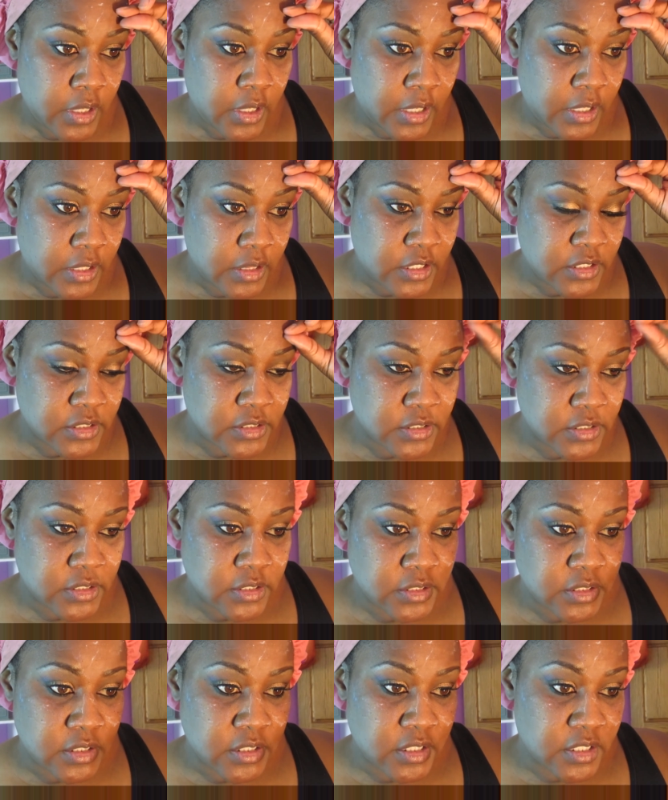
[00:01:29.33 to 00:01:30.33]
And this
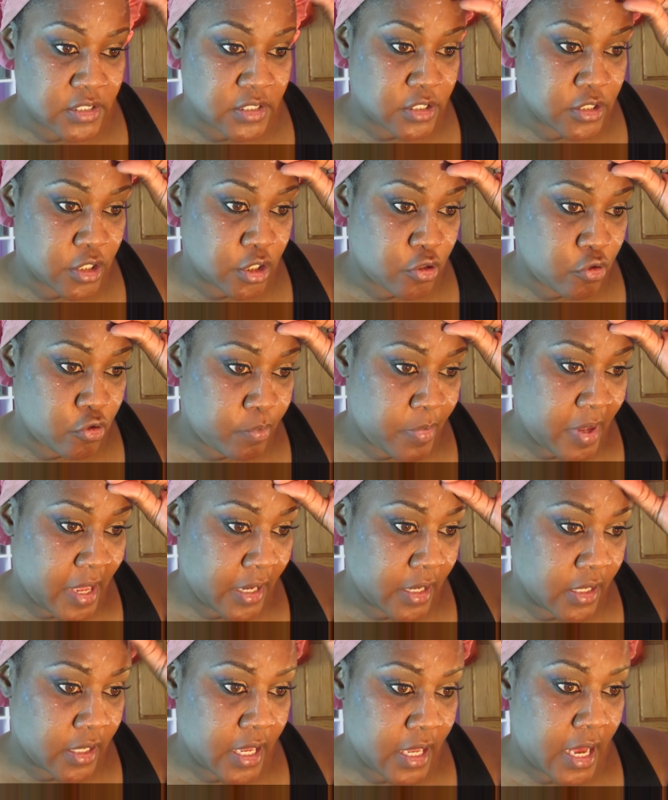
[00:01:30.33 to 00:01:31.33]
is a new
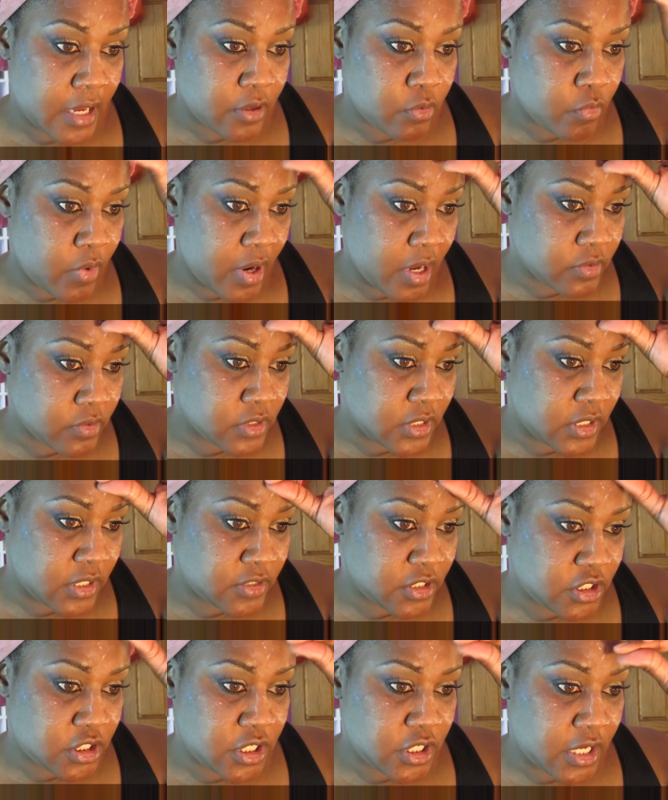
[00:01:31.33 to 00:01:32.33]
pack of cotton rounds, and
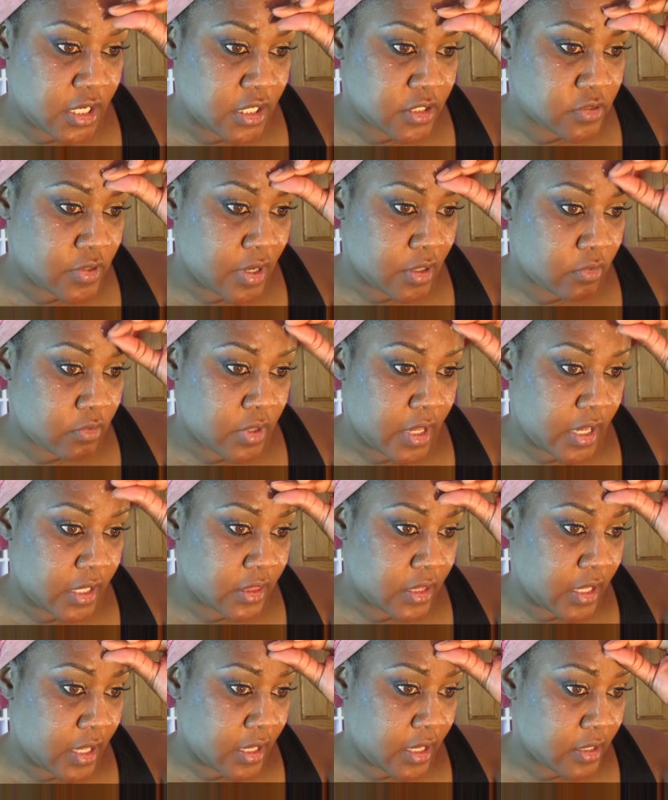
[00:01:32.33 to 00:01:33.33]
it's shed, so I don't
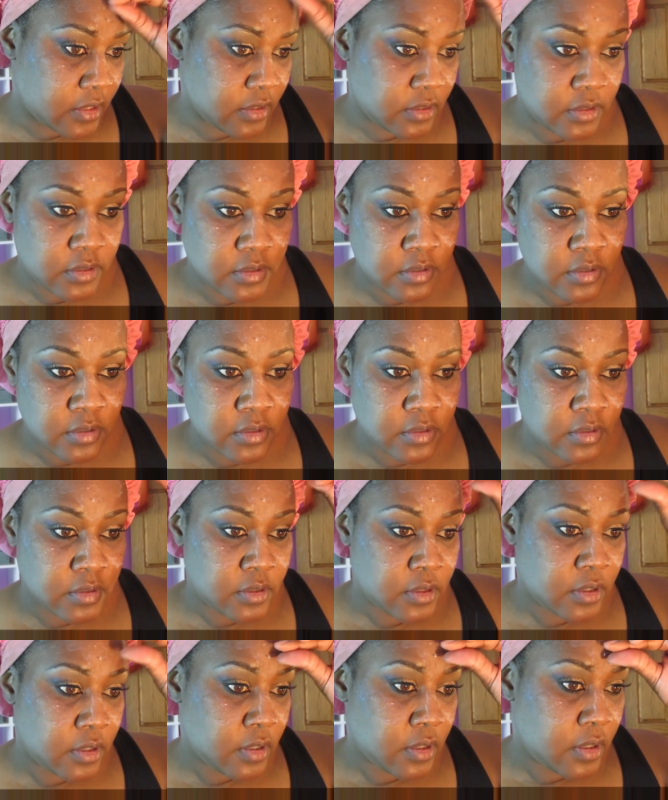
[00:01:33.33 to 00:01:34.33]
like that.
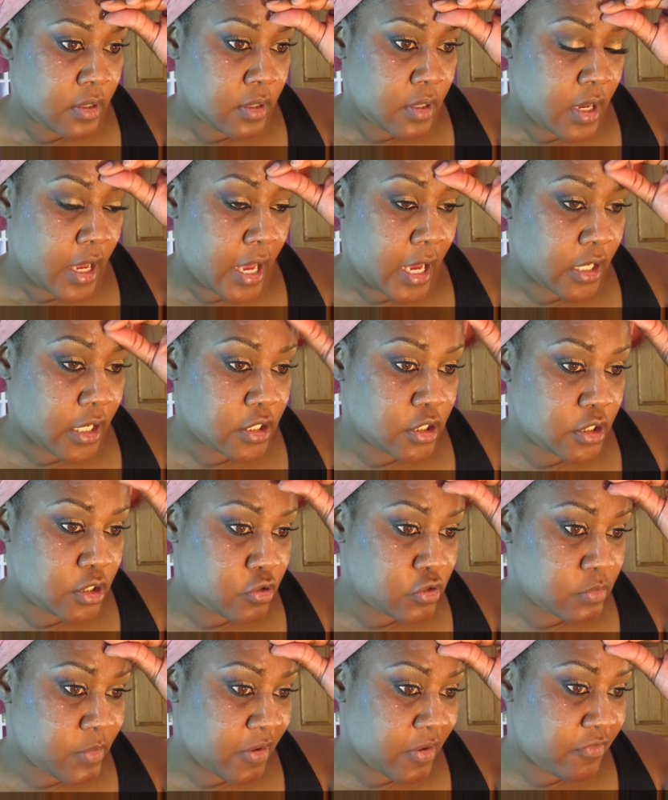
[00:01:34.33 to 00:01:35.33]
I could
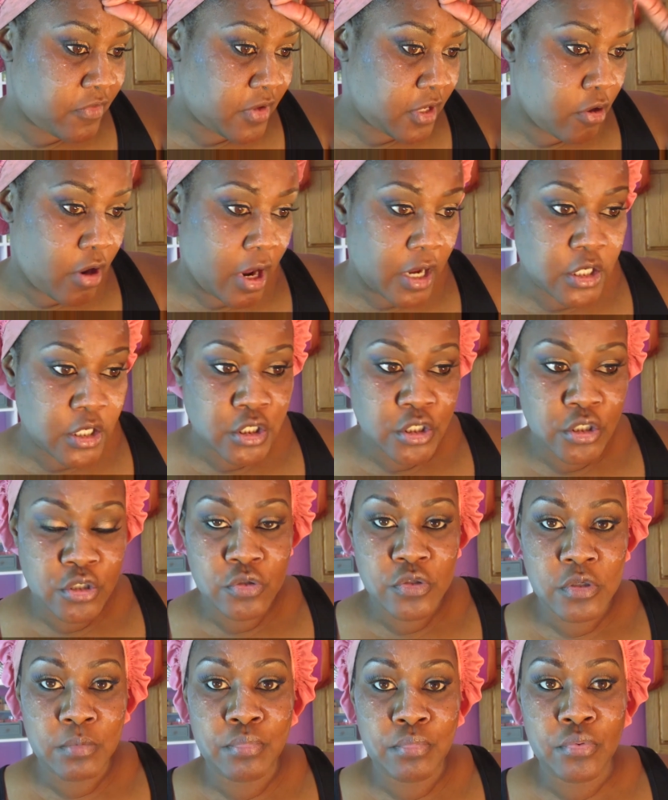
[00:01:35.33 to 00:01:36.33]
use my finger. I could
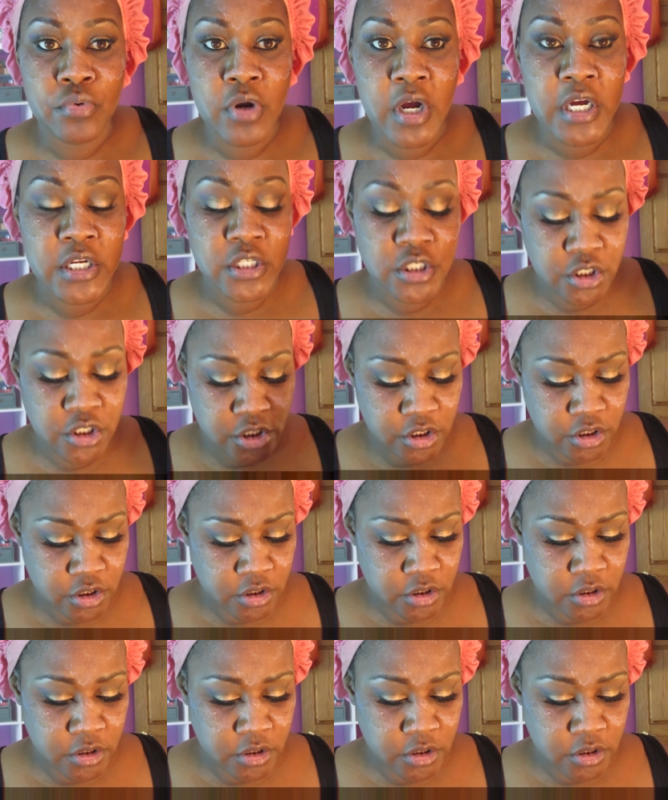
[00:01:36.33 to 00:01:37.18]
use a brush.